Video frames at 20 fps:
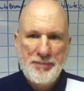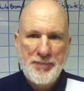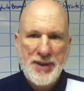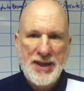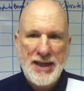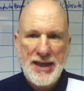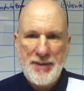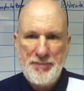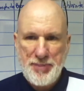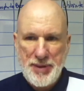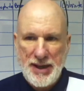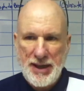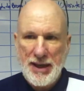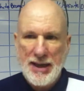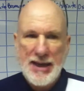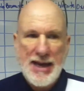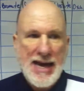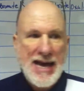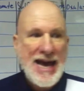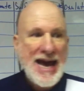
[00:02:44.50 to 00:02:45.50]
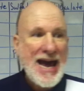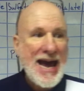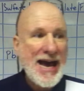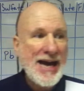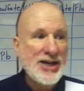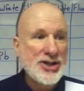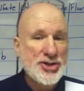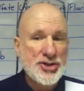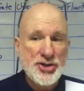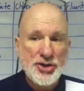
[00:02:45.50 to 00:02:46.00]
PB.
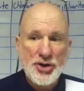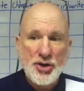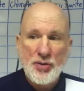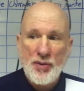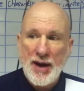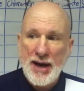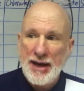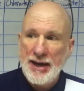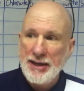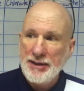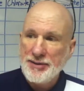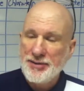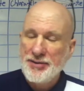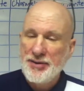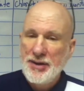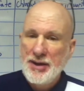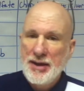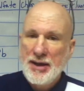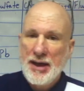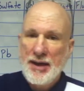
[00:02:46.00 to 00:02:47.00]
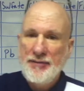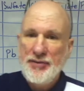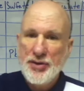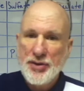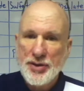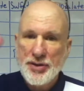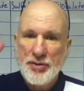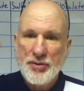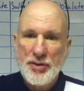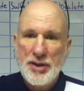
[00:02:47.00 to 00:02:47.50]
Extra credit if
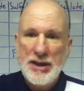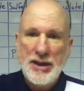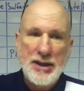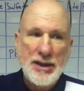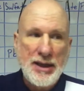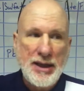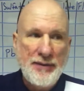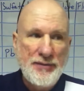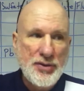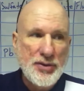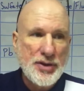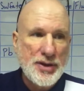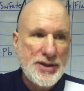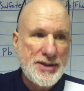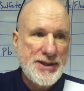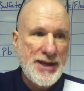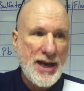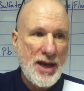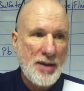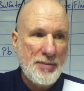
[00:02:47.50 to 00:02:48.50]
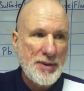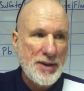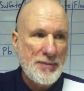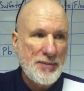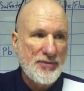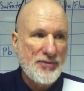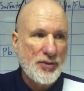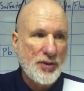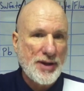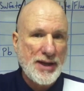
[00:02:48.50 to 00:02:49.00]
you can if you can tell me
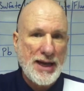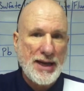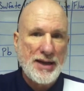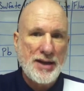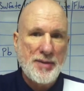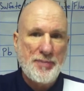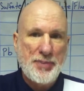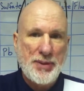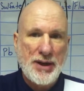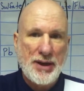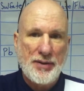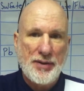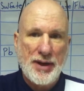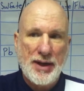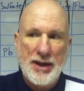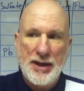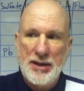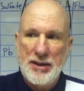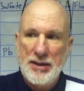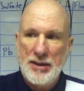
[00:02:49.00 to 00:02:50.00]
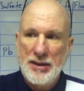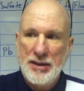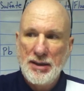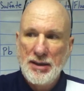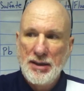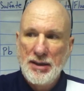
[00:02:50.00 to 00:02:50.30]
before the end of the period